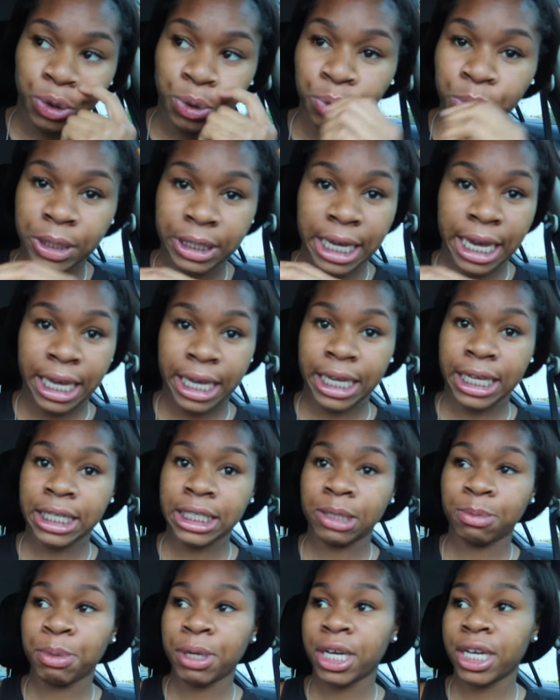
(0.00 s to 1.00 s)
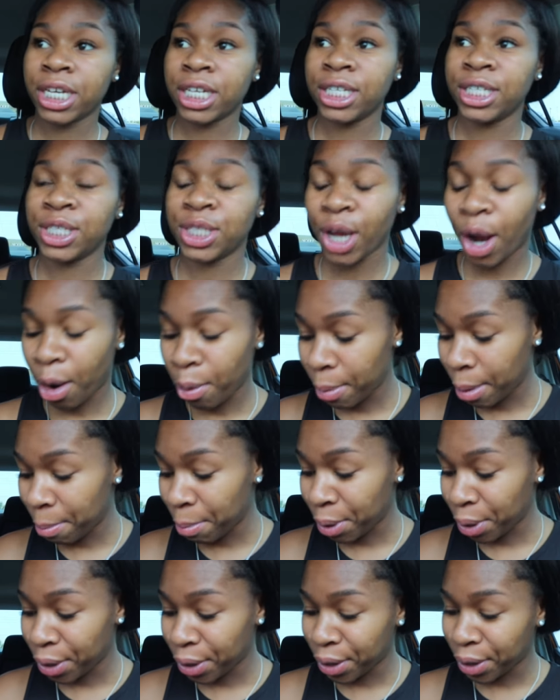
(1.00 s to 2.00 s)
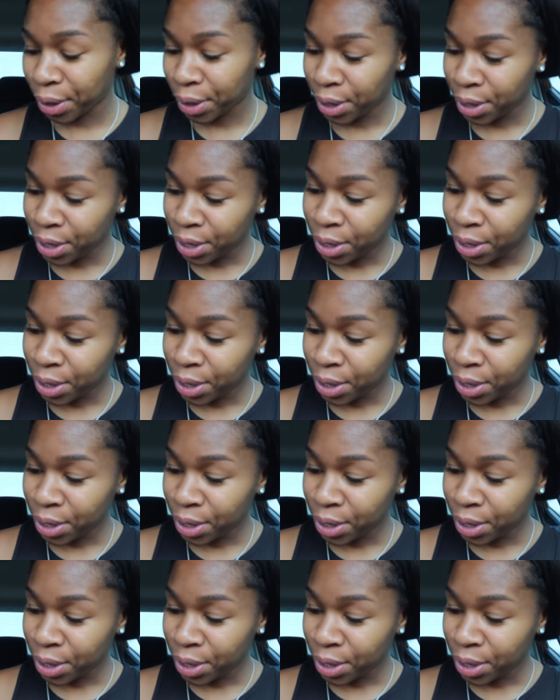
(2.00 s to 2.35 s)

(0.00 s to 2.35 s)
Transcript: two seconds because y'all remember